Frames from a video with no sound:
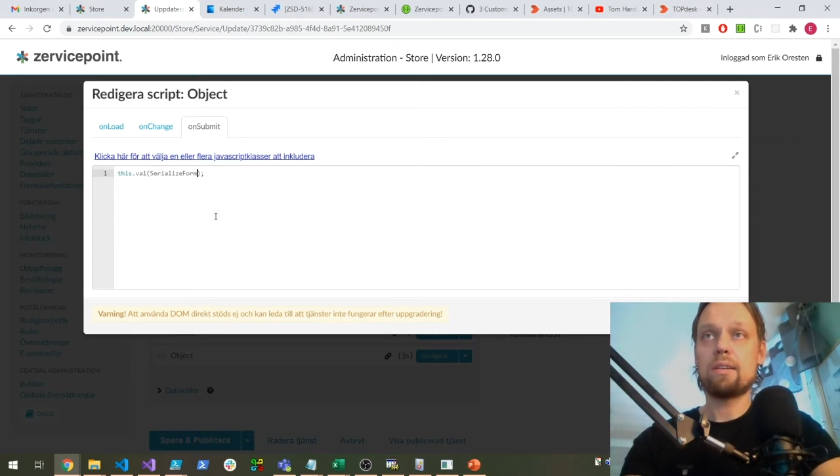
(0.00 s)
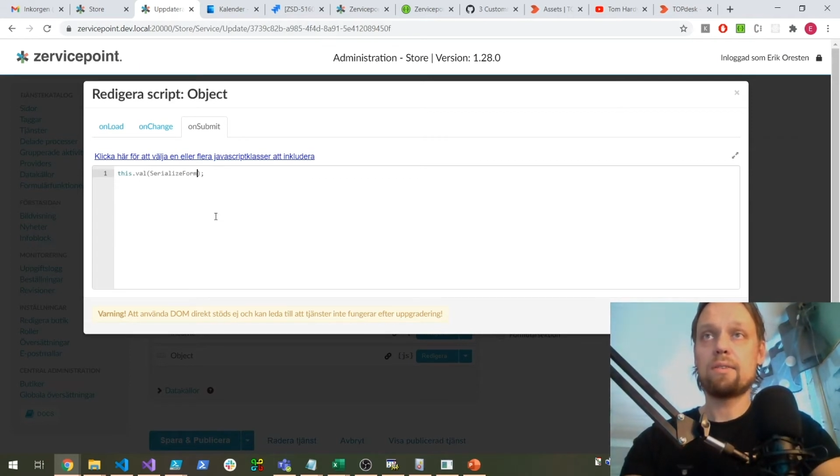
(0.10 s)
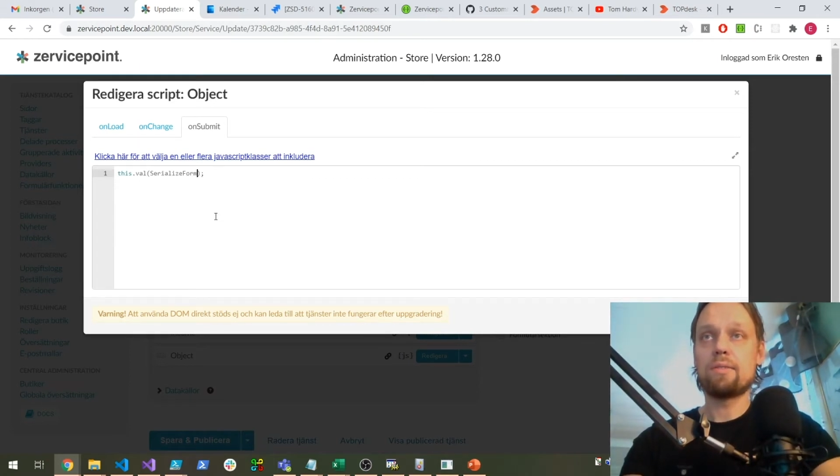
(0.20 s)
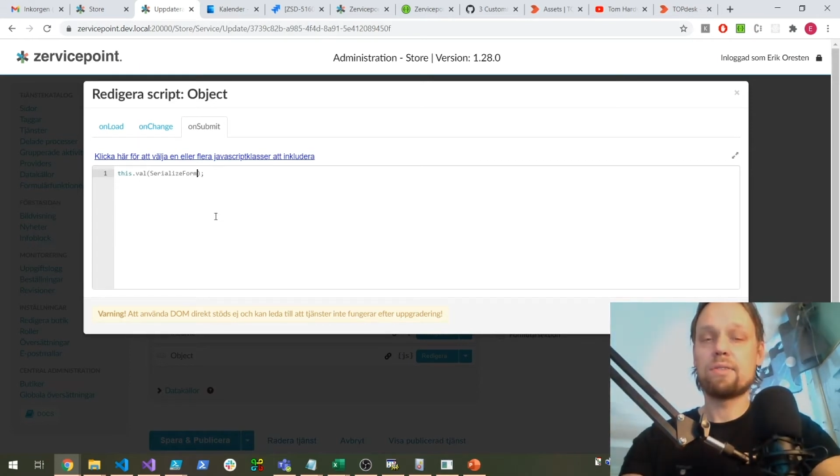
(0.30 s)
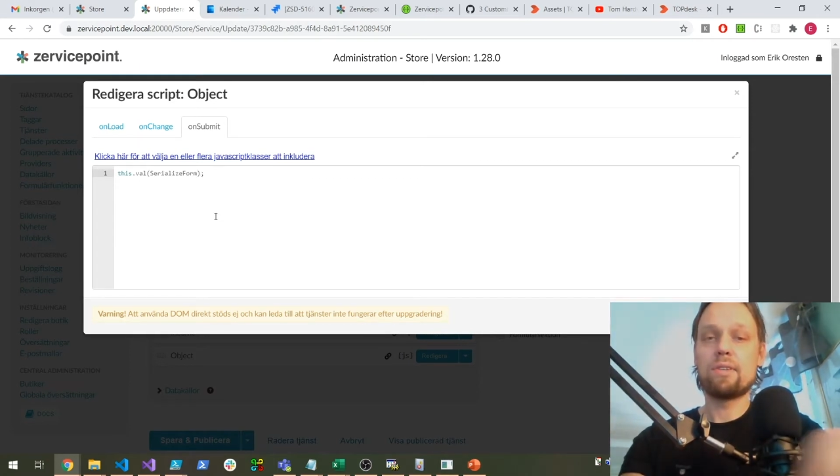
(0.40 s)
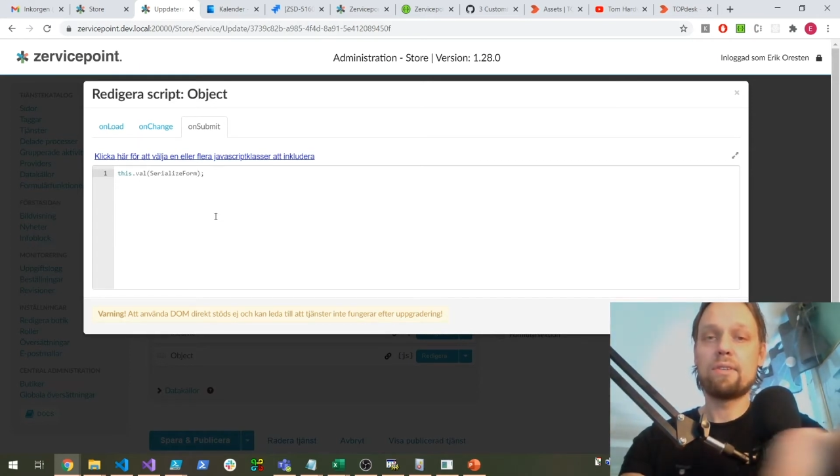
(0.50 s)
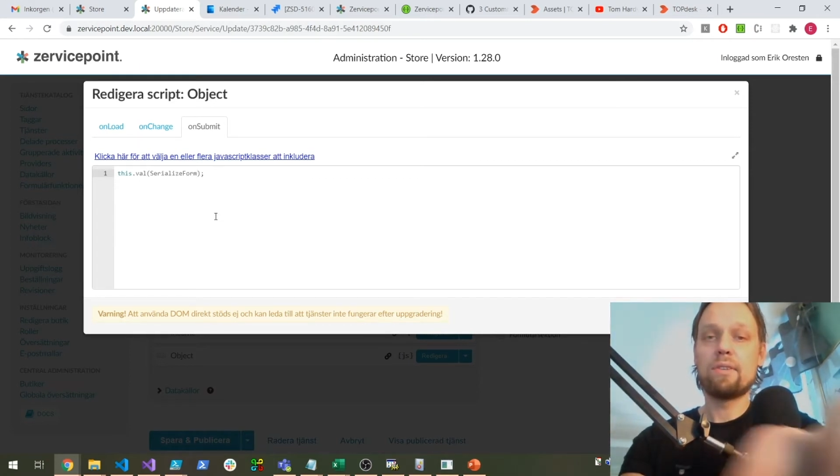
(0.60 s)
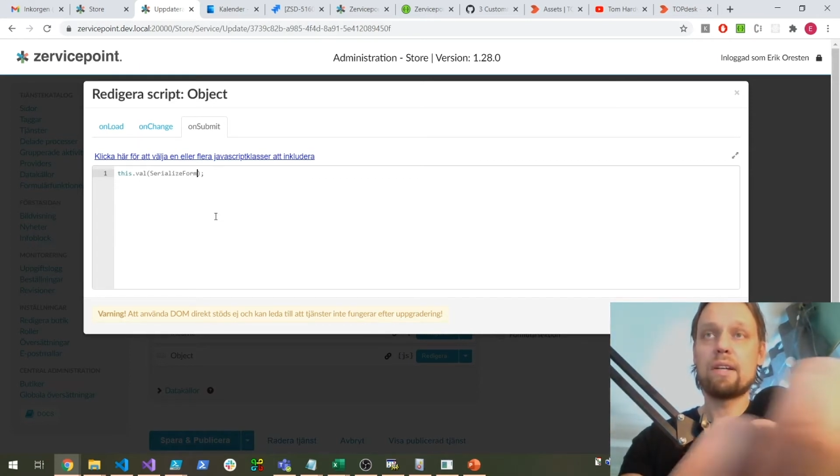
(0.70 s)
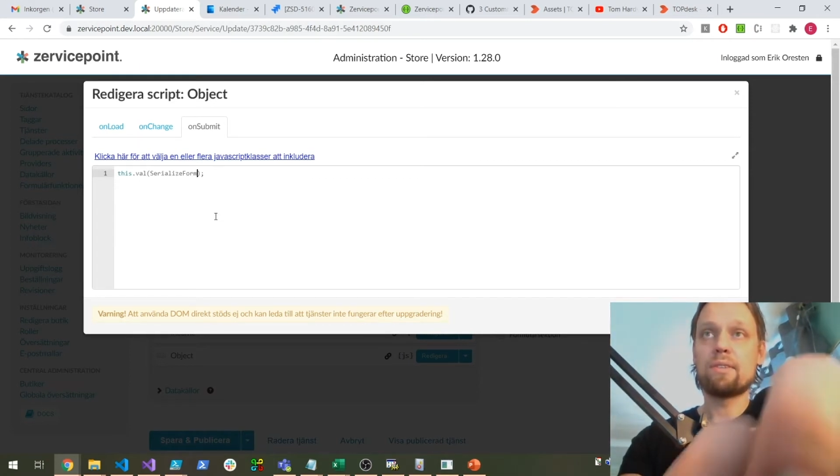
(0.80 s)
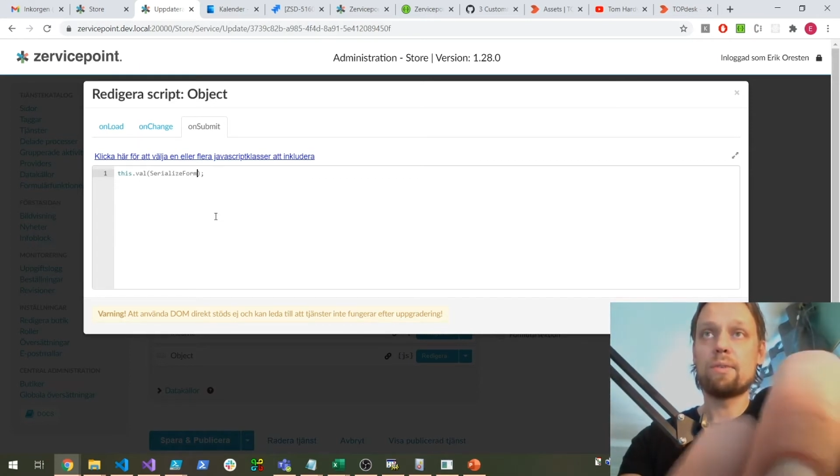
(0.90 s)

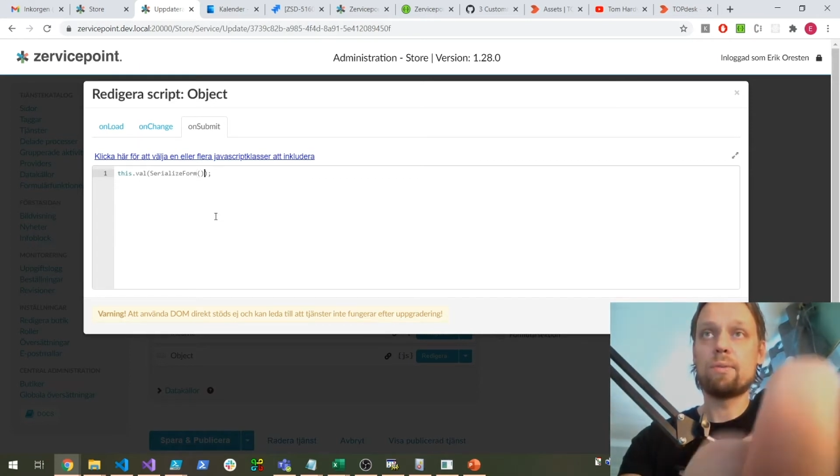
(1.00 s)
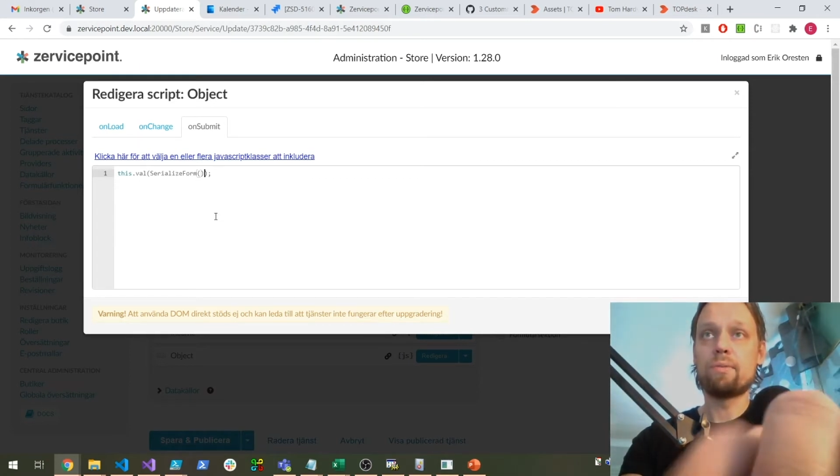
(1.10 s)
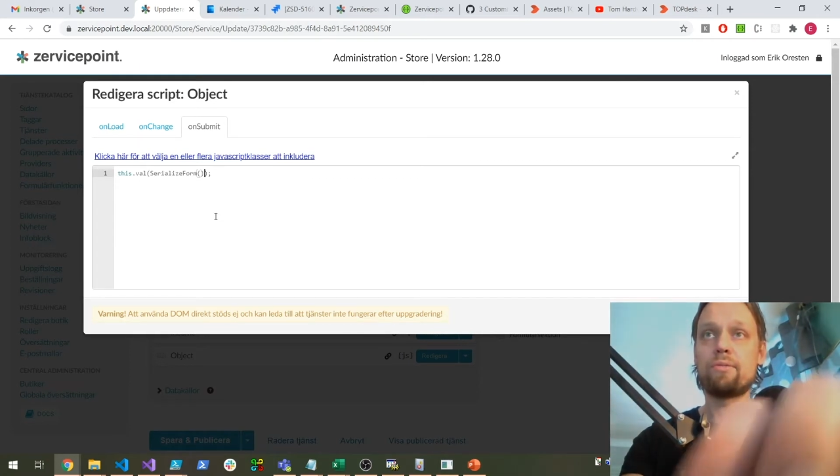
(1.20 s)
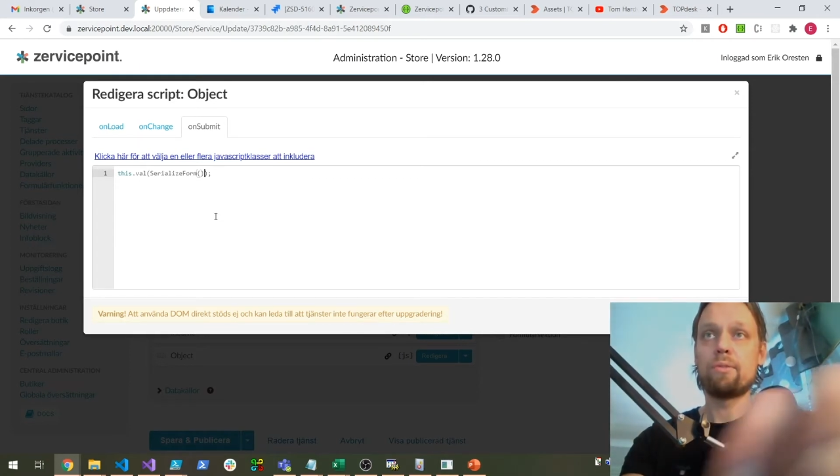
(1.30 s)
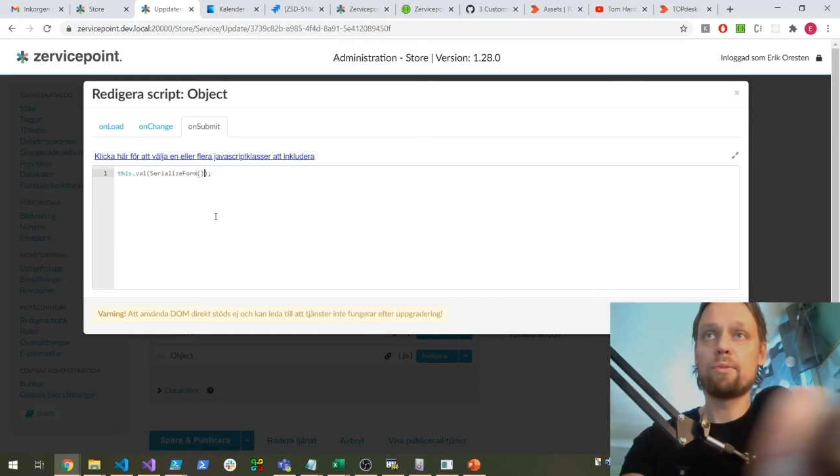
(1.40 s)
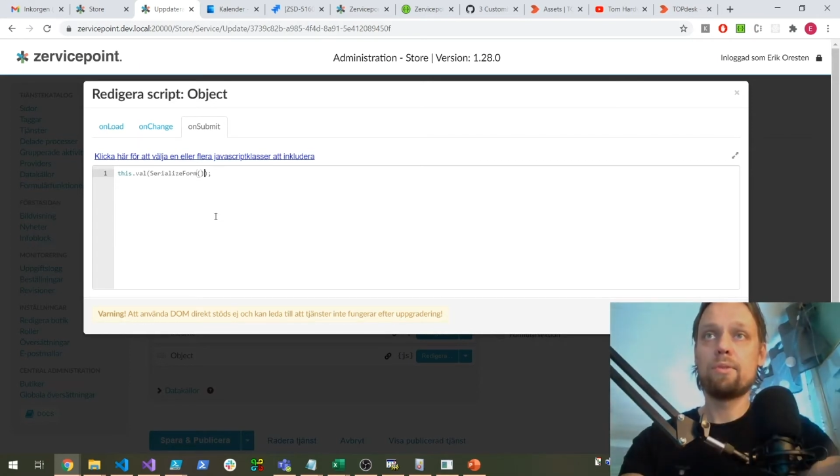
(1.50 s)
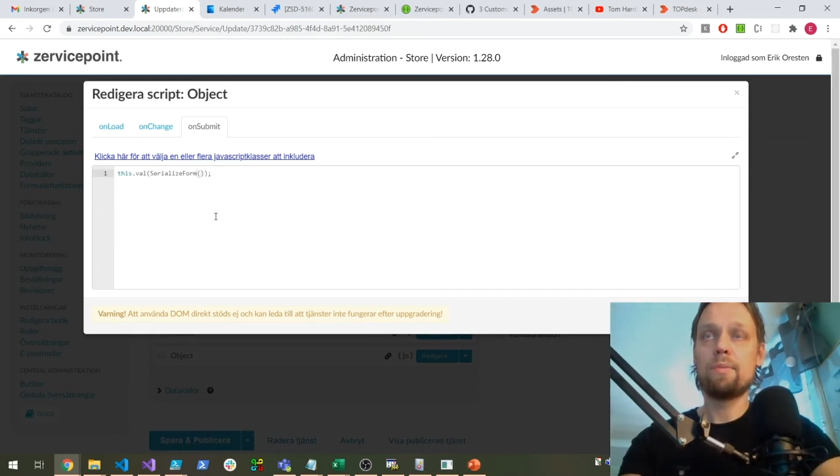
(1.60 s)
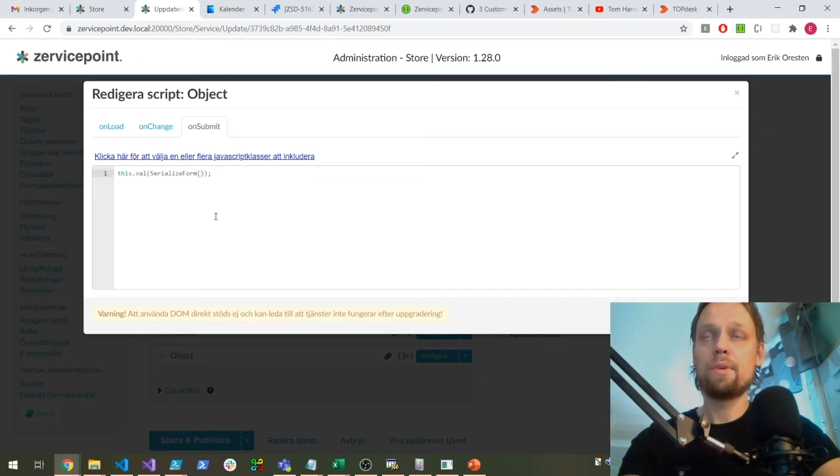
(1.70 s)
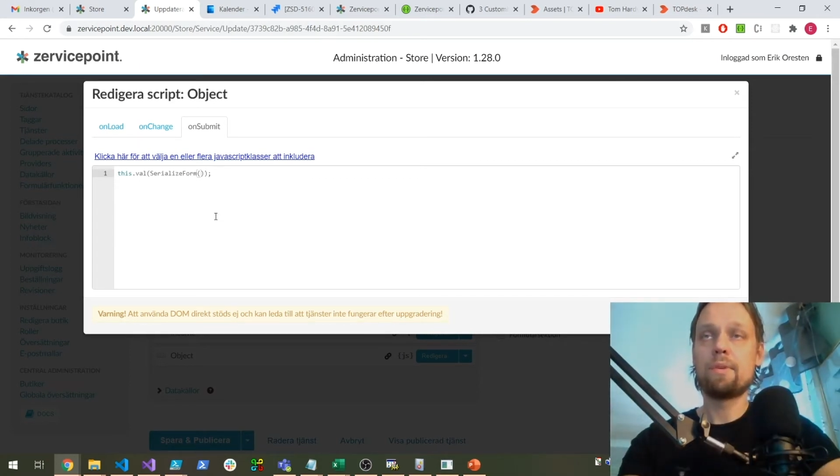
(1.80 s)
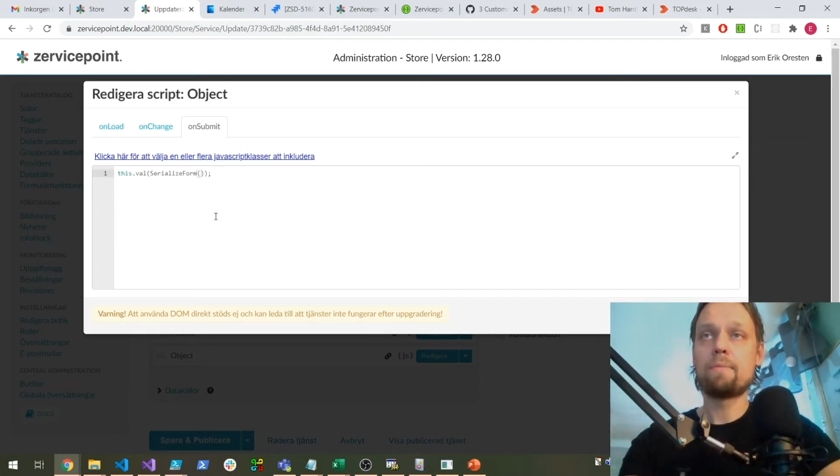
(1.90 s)
serialize the whole form,